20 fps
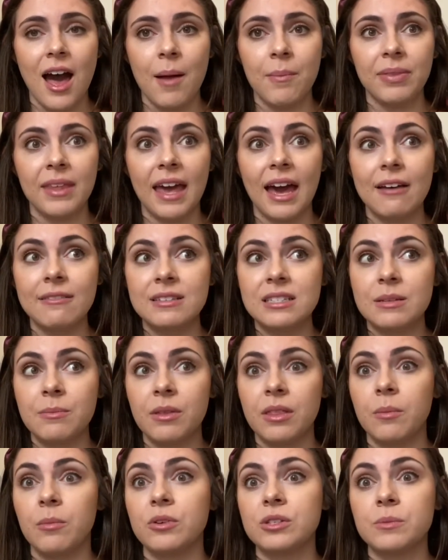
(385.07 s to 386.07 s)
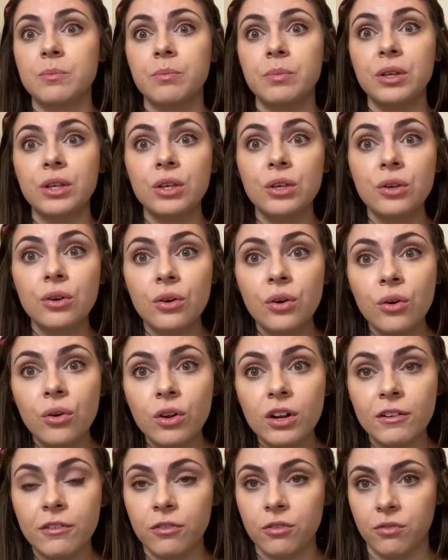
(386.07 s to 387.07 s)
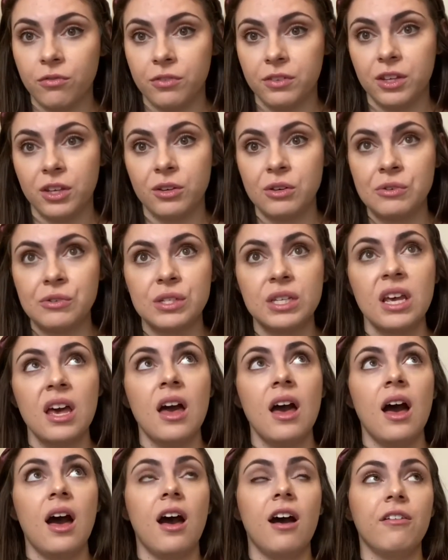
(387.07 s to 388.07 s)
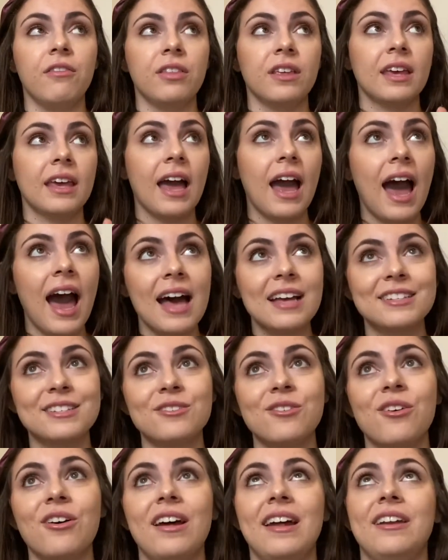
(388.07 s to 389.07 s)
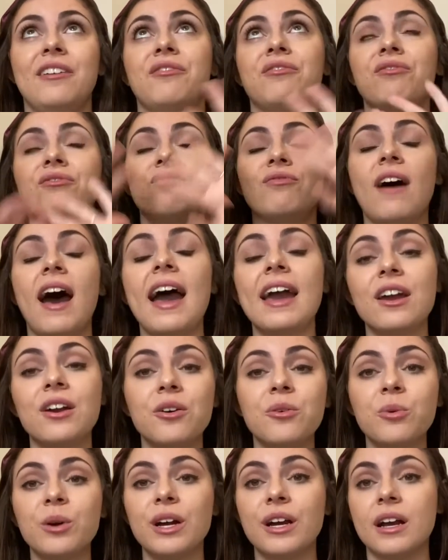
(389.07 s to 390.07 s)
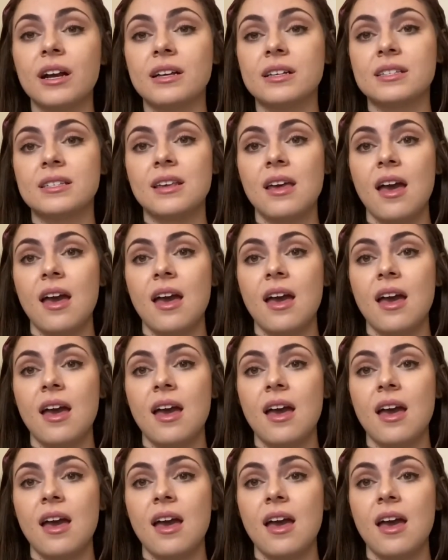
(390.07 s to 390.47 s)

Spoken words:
They have some of the most beautiful views of the castle and the fireworks.